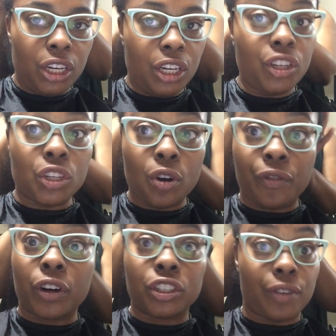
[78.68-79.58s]
you're just going
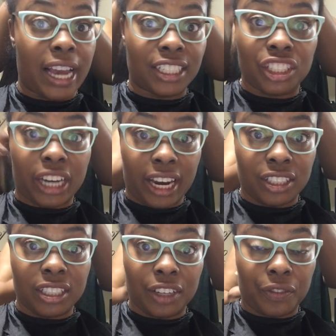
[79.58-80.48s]
for a drastic change
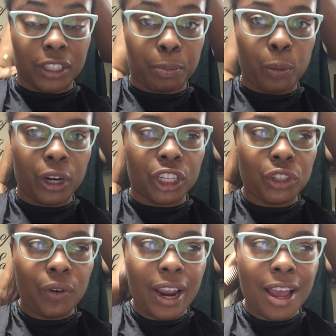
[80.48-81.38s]
and difference. But with a
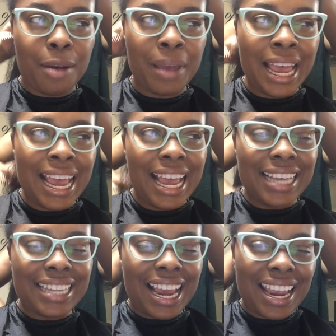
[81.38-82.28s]
trim,
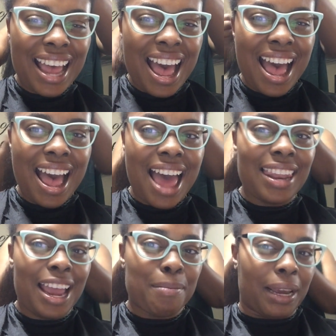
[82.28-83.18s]
it's like, I
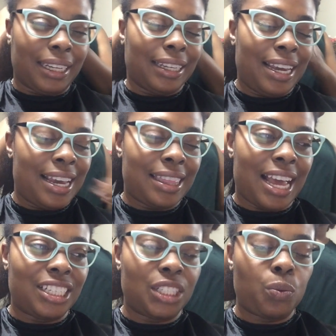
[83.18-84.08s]
like my length.
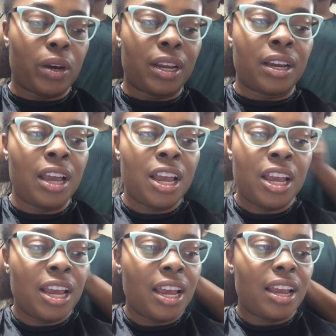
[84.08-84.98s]
I just want to
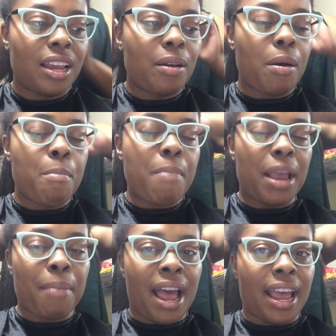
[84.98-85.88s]

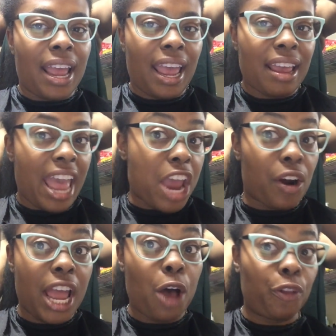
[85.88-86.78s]
make my hair
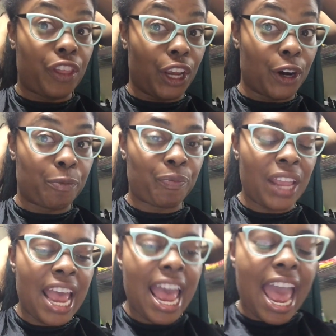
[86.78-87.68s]
healthier.
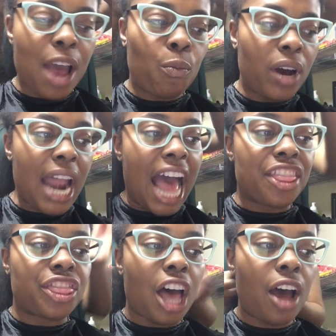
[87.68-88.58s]
And what I
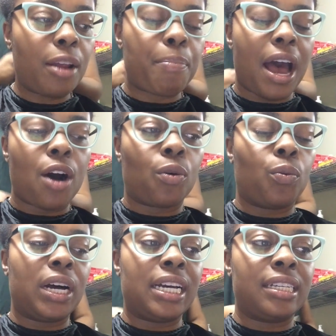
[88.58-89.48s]
thought about
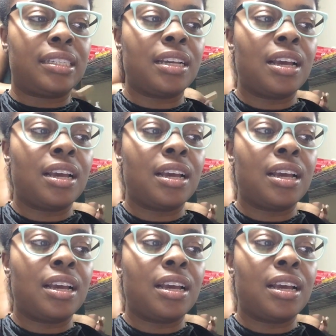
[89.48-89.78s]
was